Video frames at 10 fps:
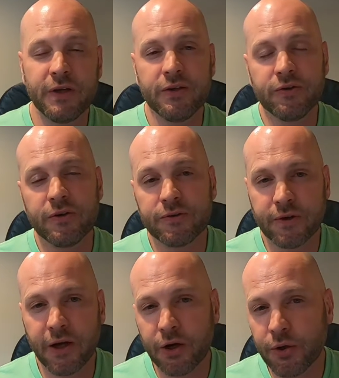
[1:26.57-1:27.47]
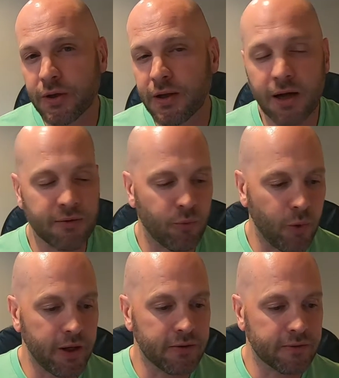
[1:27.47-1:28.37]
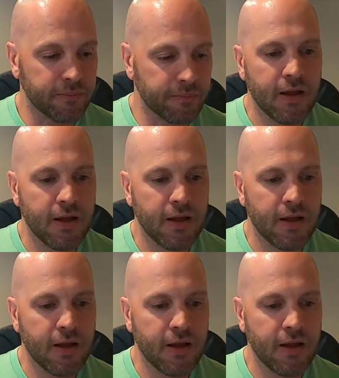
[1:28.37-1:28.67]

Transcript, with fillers: teachings carry a lot of weight.